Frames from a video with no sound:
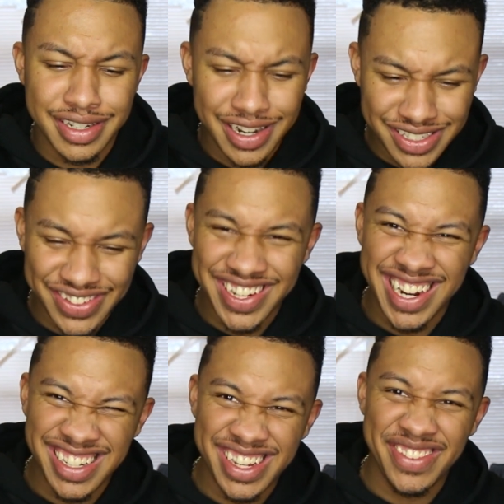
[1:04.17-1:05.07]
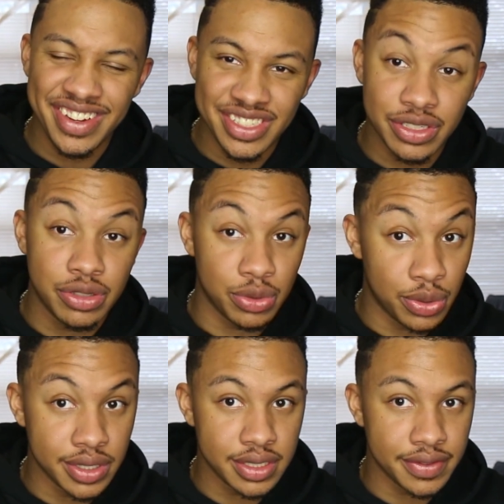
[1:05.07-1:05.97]
no, 2018,
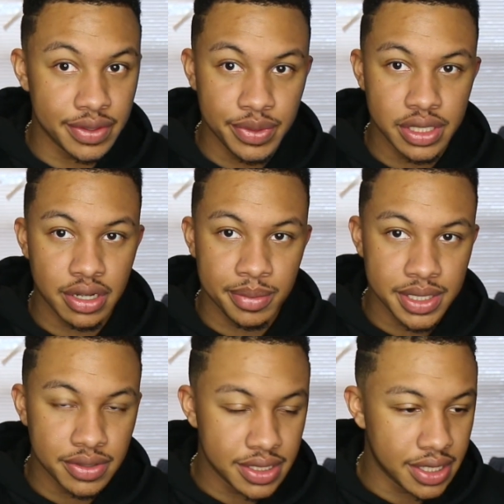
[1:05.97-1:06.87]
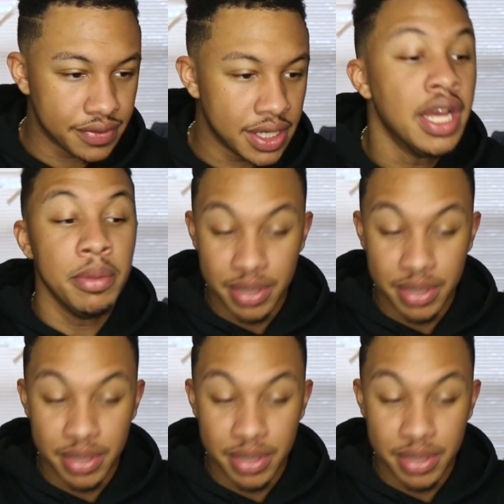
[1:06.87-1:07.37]
2017, we ain't talking about 2017.